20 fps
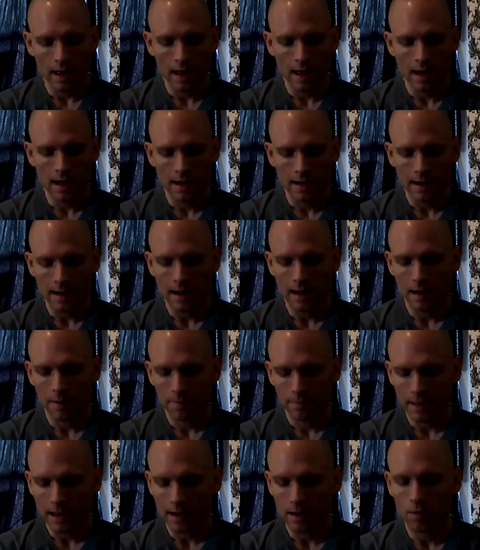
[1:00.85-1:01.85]

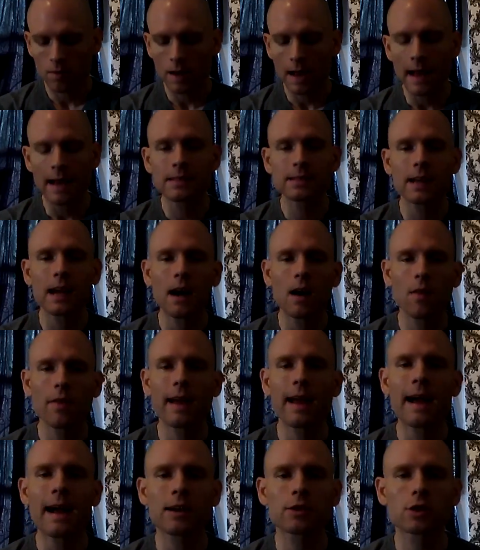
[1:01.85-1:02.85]
and they don't ask
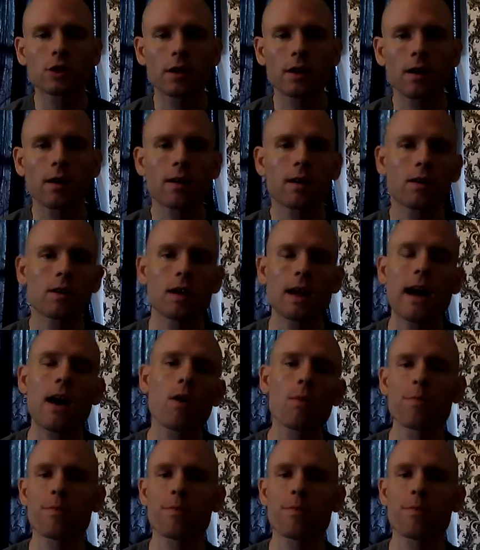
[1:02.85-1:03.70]
how they actually are going to